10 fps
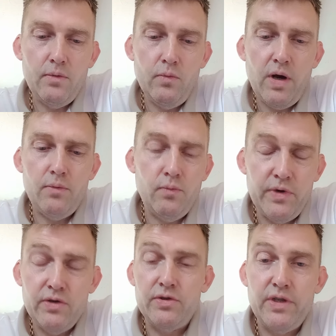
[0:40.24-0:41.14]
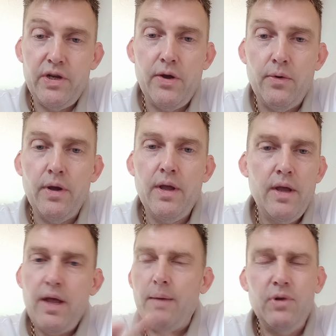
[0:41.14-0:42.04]
what we used to do,
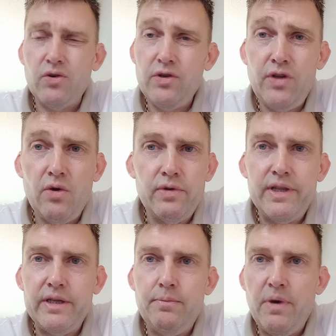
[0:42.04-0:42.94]
I'm not condoning this,